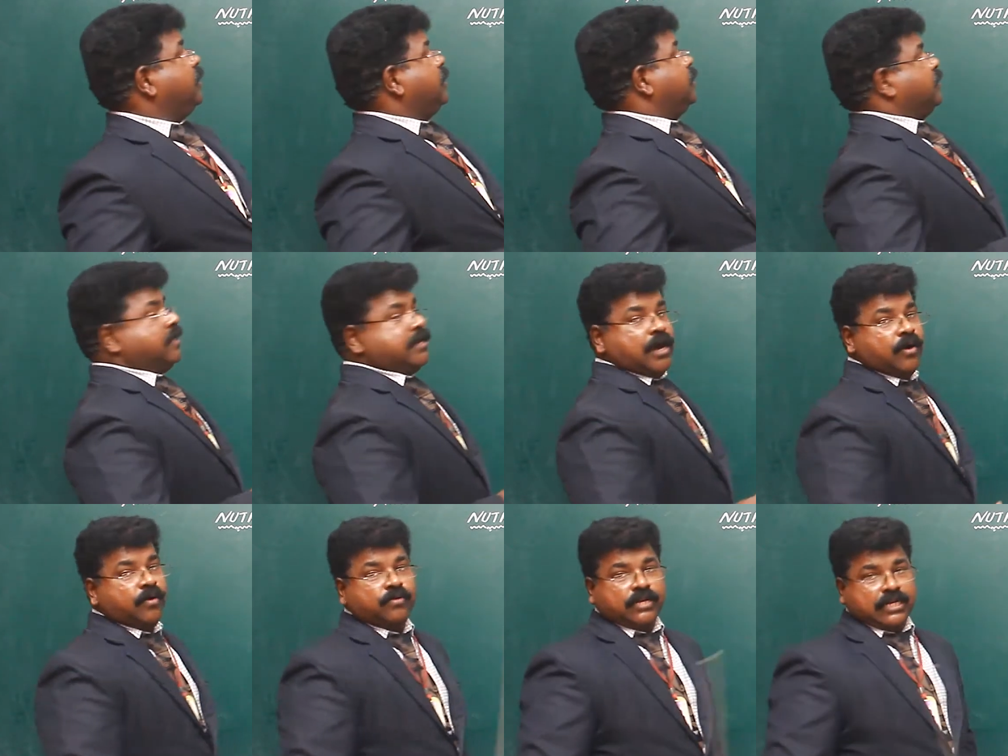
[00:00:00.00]
Then
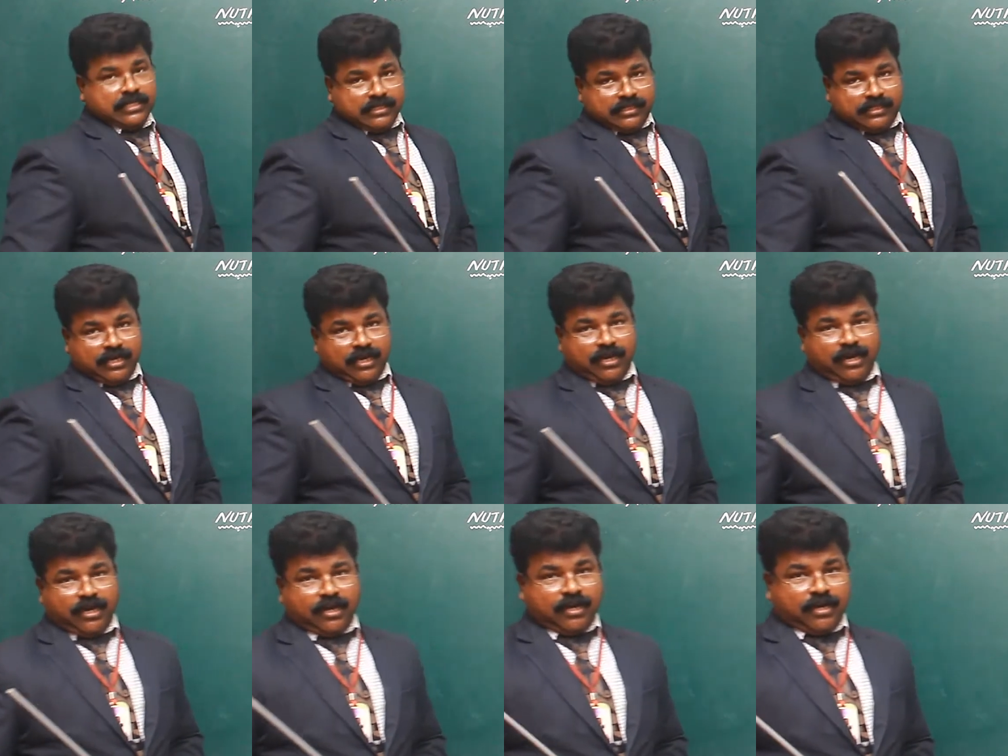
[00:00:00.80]
now let us
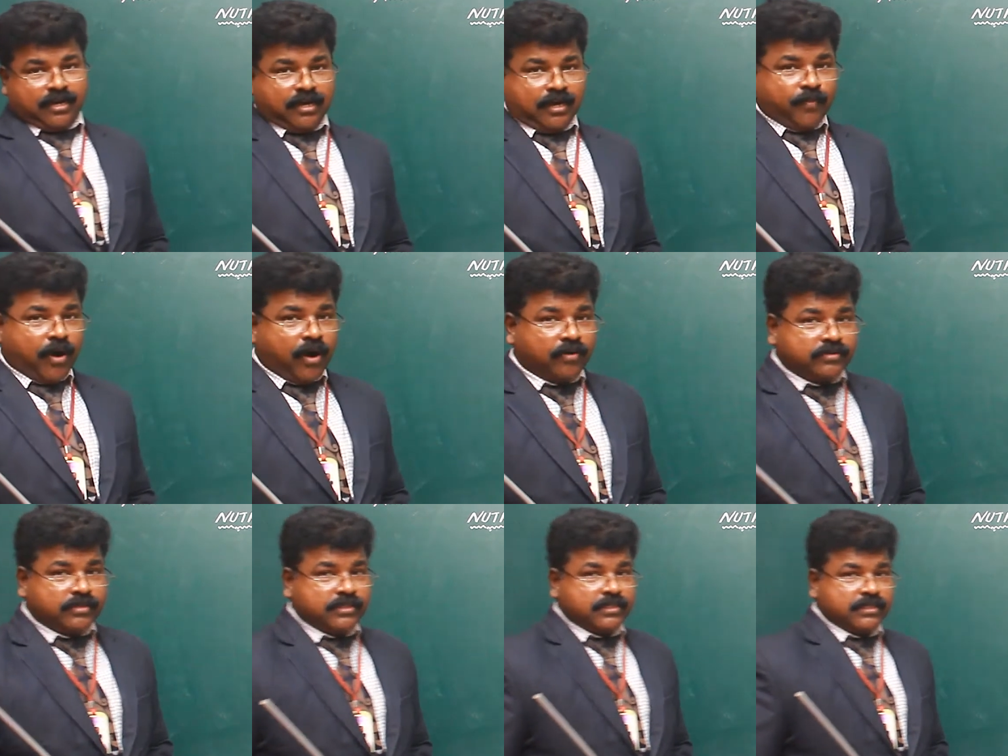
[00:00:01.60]
see
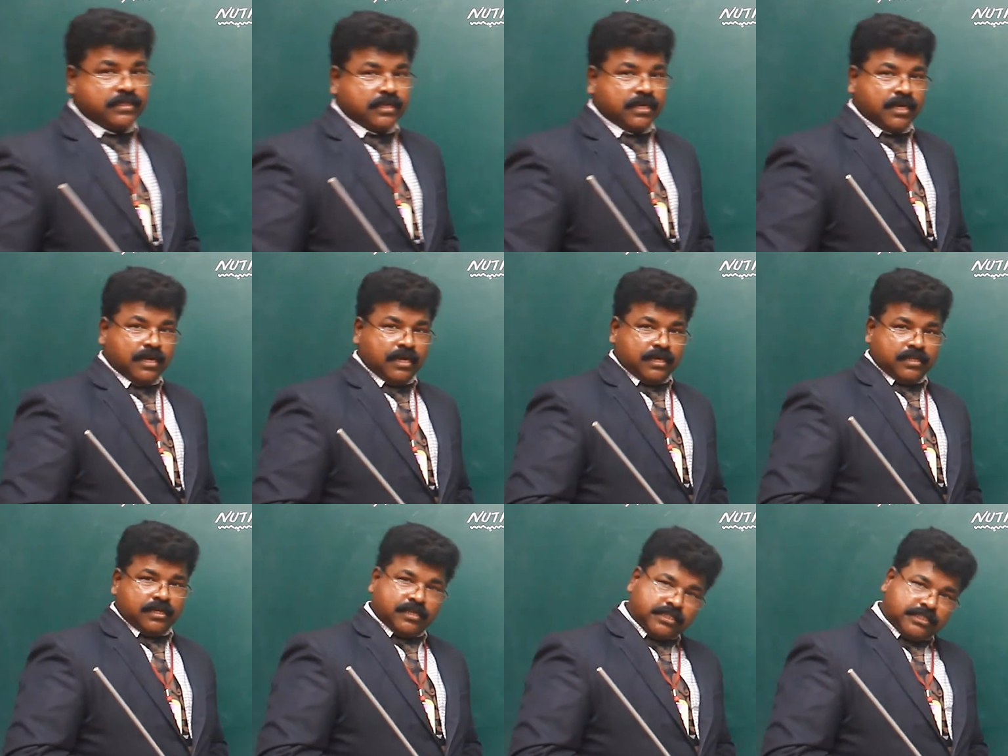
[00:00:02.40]
about
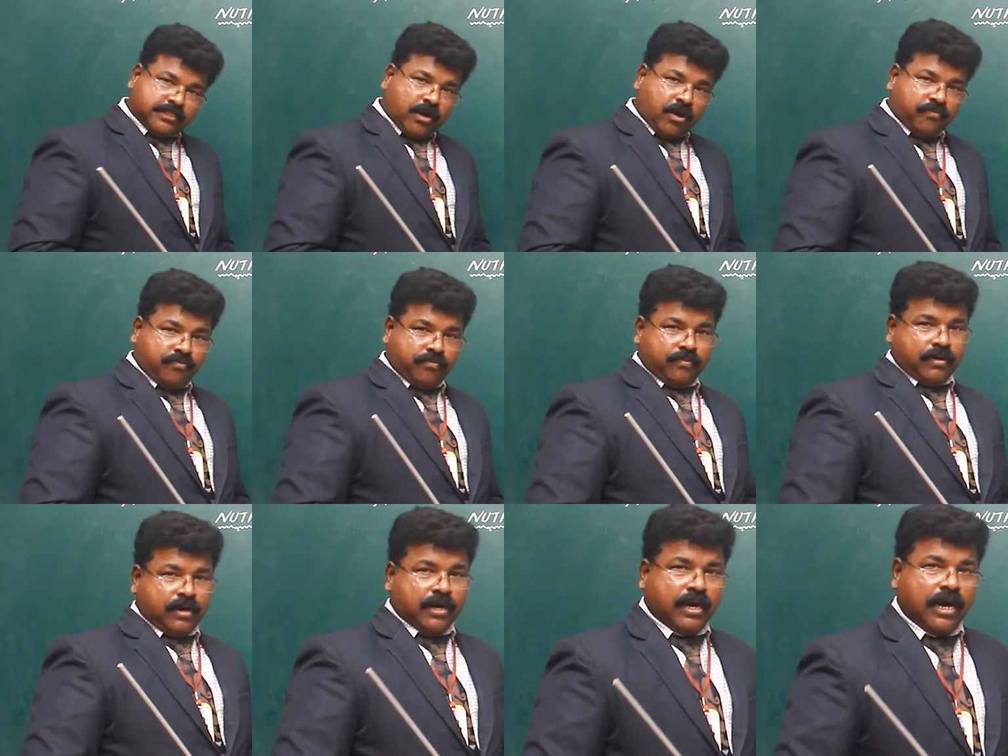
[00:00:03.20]
the dish of
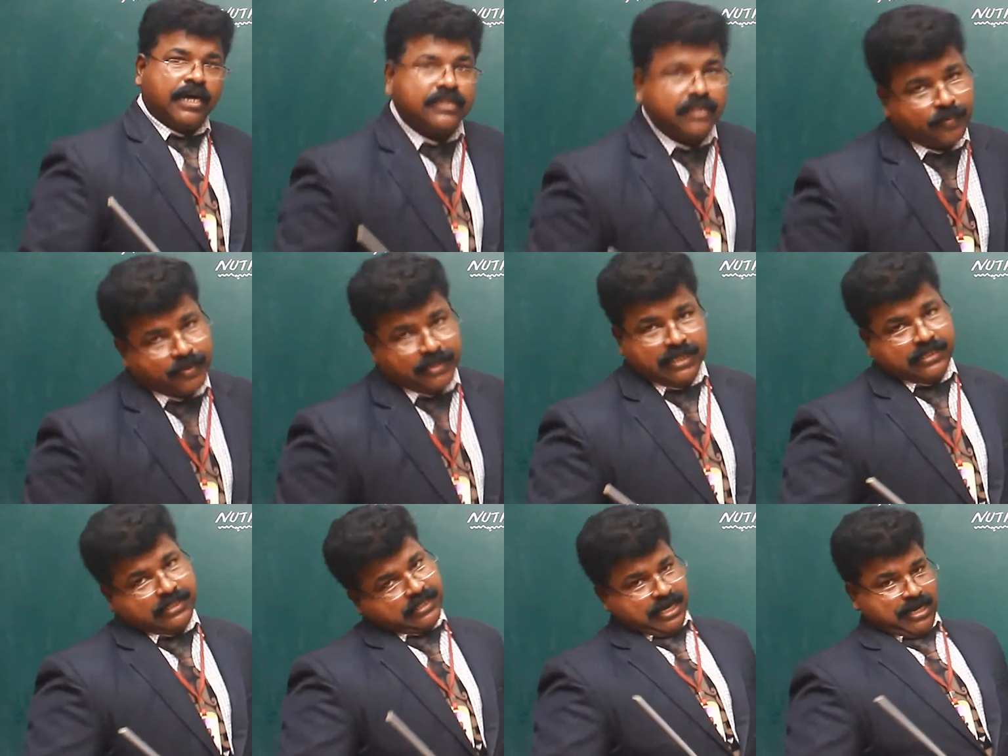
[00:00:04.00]
Andhra Pradesh
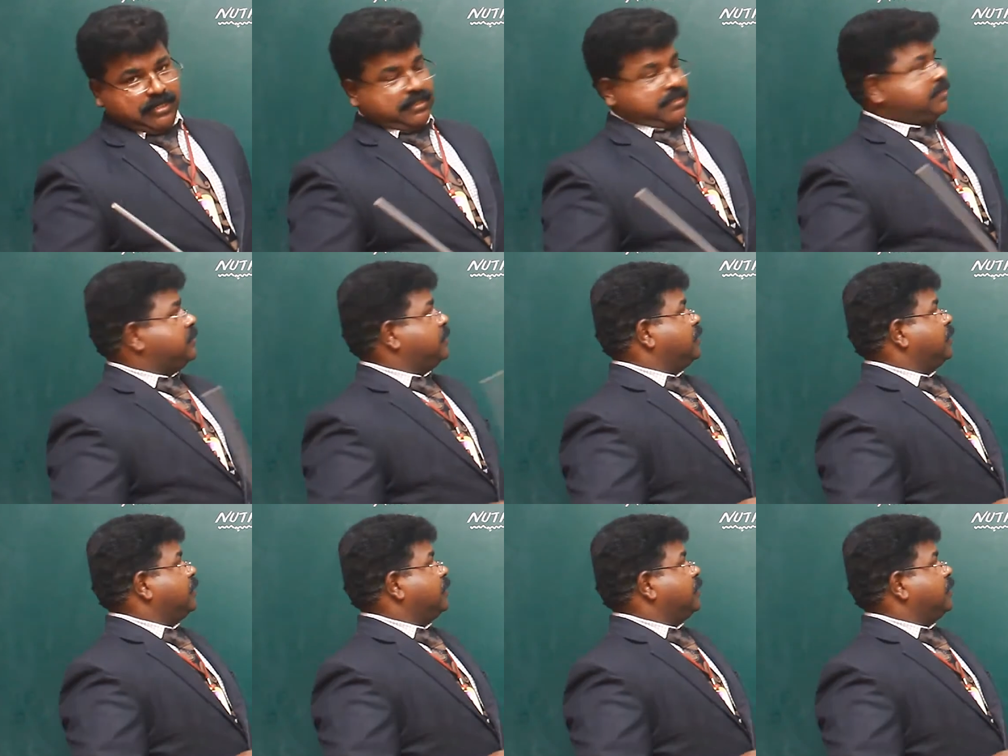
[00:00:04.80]
state.